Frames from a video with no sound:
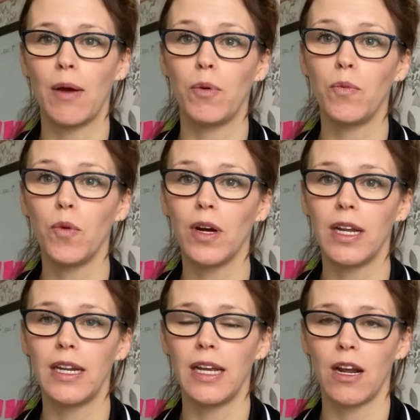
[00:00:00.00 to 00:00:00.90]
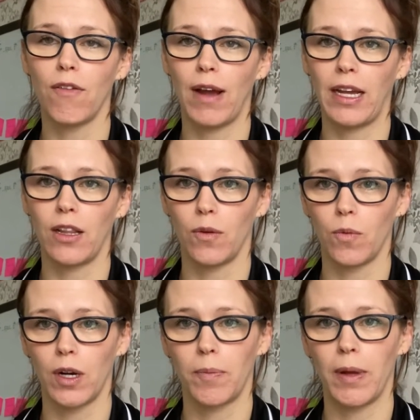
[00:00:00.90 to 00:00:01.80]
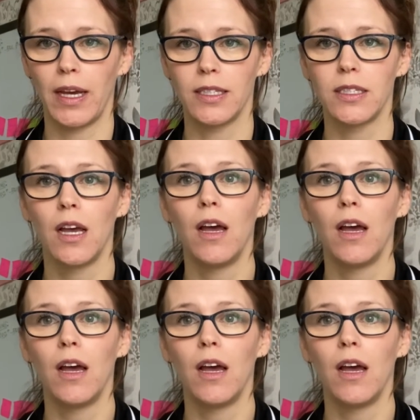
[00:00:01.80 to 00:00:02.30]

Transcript: that we would in our regular workplace.